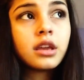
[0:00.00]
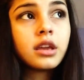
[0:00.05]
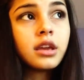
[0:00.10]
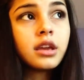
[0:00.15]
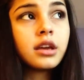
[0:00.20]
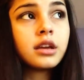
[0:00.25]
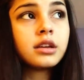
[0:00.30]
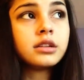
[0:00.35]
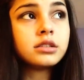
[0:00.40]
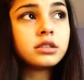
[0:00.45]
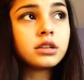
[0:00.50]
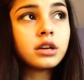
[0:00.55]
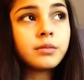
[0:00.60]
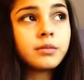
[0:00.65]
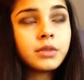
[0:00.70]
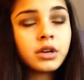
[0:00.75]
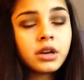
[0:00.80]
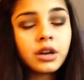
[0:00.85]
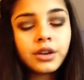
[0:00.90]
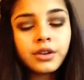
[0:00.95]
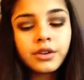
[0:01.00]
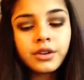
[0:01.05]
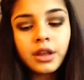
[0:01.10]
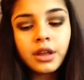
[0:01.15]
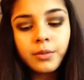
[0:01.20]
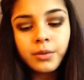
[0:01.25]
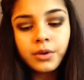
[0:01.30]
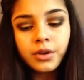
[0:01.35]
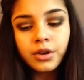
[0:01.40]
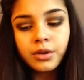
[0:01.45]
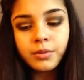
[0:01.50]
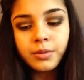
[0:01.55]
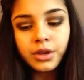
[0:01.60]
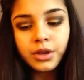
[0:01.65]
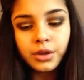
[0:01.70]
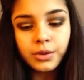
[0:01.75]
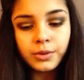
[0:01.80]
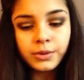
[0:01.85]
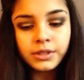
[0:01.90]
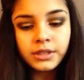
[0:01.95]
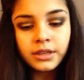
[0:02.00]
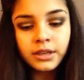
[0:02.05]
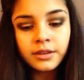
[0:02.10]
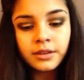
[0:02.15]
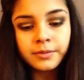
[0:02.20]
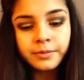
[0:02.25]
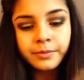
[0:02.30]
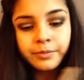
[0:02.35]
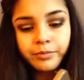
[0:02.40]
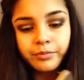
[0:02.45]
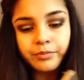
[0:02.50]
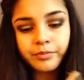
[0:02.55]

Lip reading: And the color that we're going to be using